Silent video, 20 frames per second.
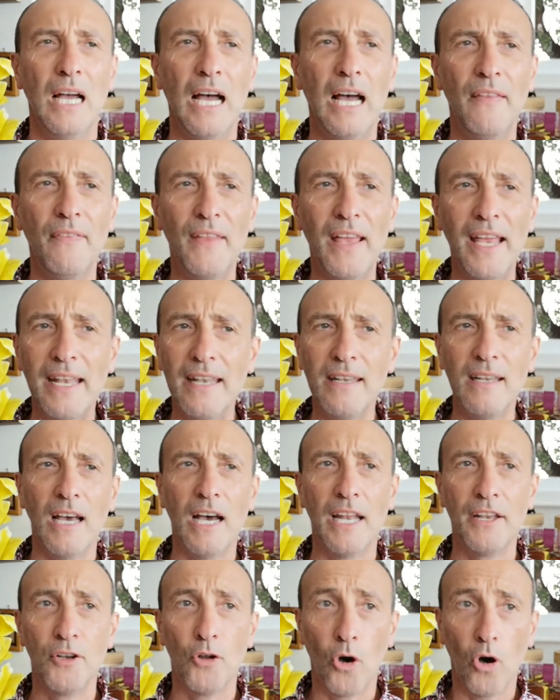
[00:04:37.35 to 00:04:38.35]
And then,
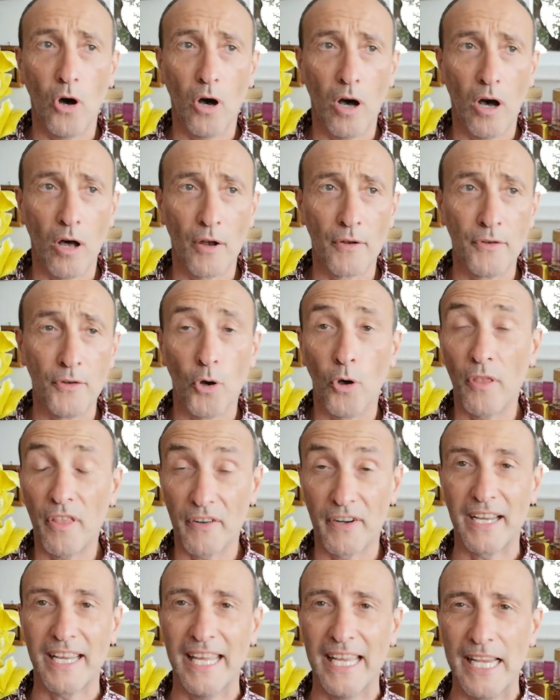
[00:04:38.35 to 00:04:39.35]
and on
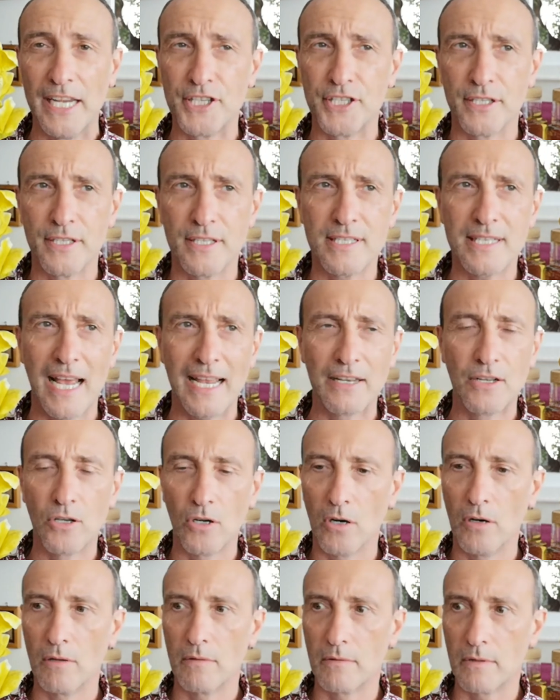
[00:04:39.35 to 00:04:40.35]
other occasions, I'd
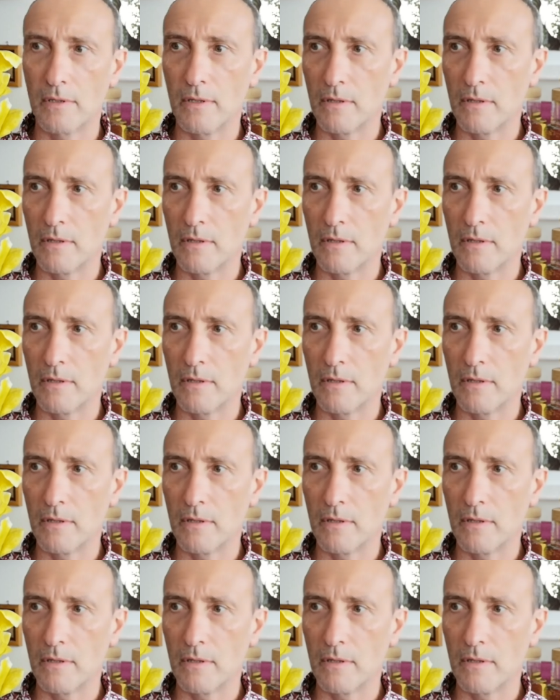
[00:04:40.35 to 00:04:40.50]
go,